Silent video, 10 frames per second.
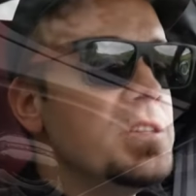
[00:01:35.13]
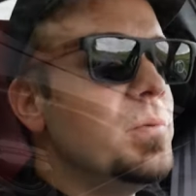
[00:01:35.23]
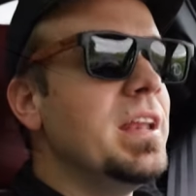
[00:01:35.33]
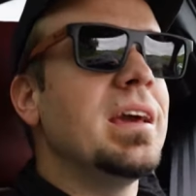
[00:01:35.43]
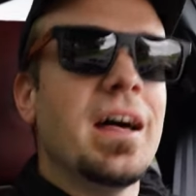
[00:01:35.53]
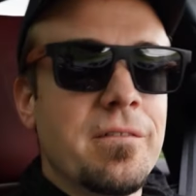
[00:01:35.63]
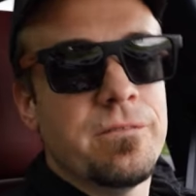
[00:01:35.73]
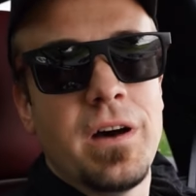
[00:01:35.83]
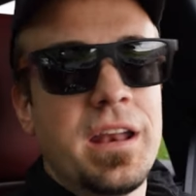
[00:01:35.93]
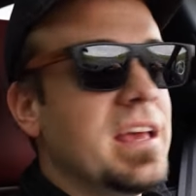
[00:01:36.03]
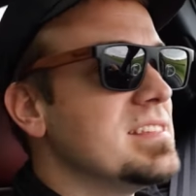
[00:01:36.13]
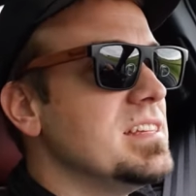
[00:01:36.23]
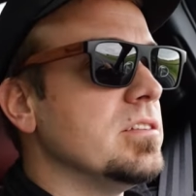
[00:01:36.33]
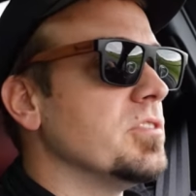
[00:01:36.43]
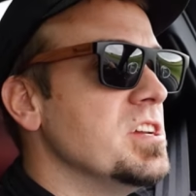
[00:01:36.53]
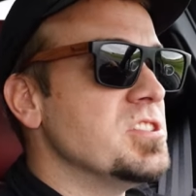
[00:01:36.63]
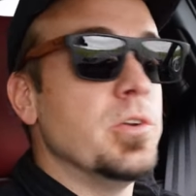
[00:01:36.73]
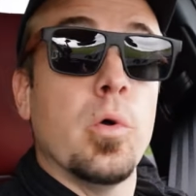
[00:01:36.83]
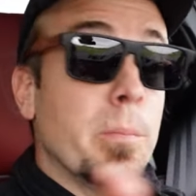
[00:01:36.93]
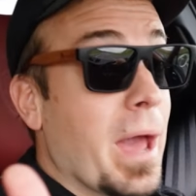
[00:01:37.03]
do any kind of fun acceleration
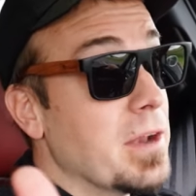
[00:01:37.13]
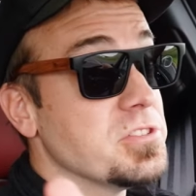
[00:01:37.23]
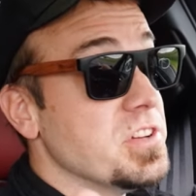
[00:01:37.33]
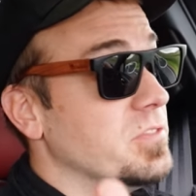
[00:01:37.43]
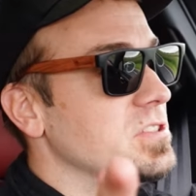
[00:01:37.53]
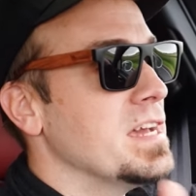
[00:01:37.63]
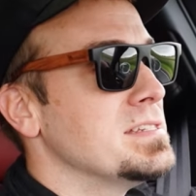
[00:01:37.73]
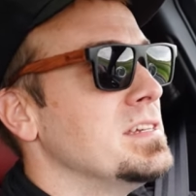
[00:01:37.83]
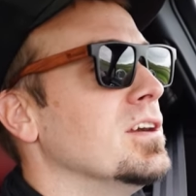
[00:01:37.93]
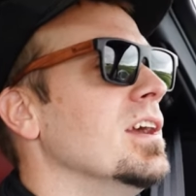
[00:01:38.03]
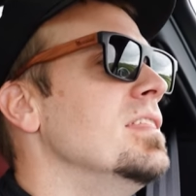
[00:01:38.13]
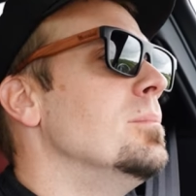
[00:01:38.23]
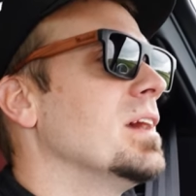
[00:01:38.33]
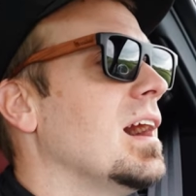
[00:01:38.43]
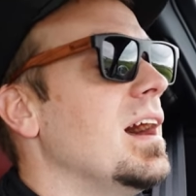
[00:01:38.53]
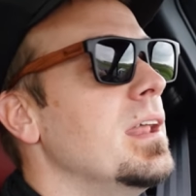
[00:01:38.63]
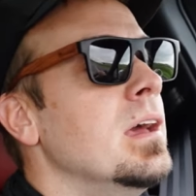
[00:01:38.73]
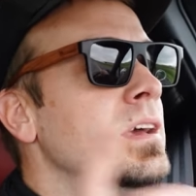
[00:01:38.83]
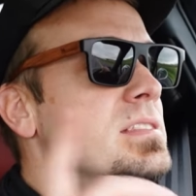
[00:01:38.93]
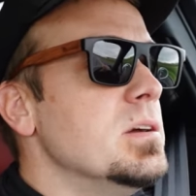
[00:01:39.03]
or paddle shifter test here in the Macan,
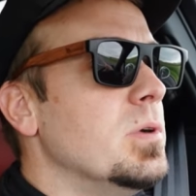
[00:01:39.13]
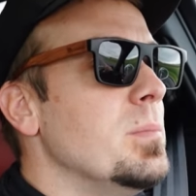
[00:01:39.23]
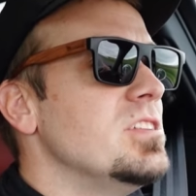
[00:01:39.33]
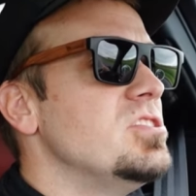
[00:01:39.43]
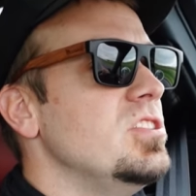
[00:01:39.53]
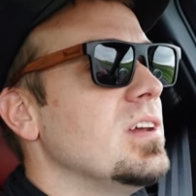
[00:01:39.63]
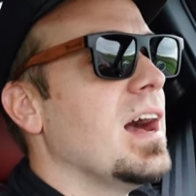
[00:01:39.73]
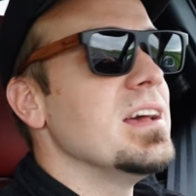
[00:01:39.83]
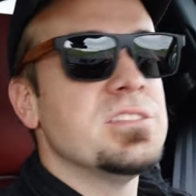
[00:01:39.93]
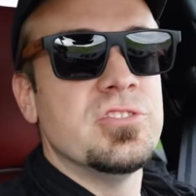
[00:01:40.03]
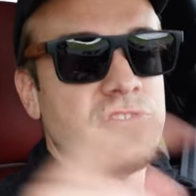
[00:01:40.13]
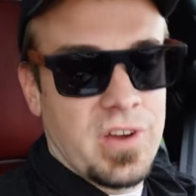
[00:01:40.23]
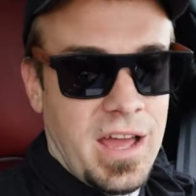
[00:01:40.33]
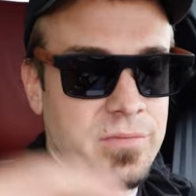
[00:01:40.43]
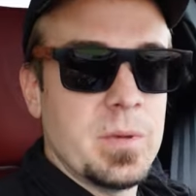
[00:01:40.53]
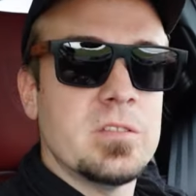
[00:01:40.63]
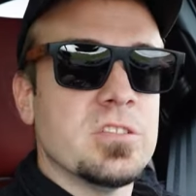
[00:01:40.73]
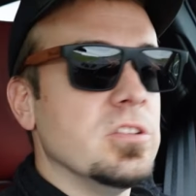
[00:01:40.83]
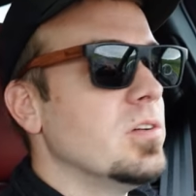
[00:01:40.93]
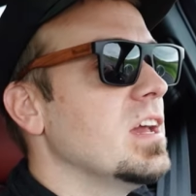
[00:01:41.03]
I did want to mention to you guys the drive modes
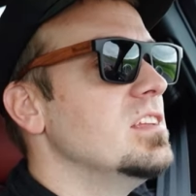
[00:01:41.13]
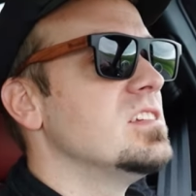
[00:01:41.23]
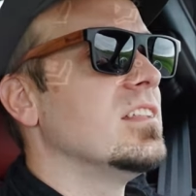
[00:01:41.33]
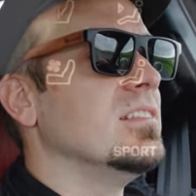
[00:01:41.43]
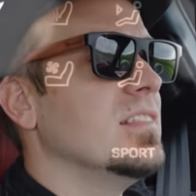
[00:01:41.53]
are located to the